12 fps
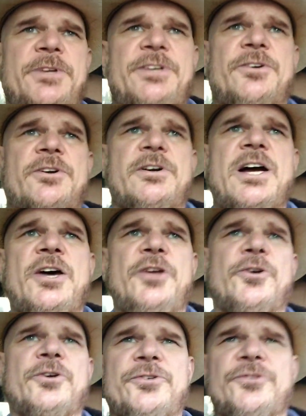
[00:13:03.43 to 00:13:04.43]
that are
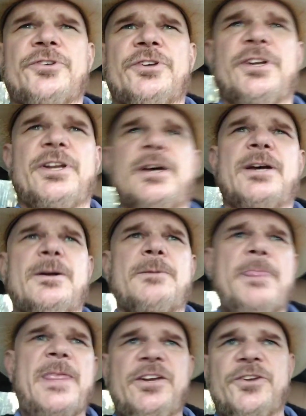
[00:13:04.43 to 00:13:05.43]
hunters and uh,
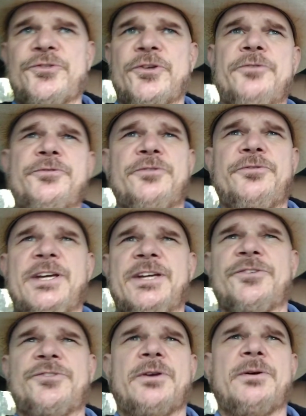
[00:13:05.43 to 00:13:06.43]
into self-defense.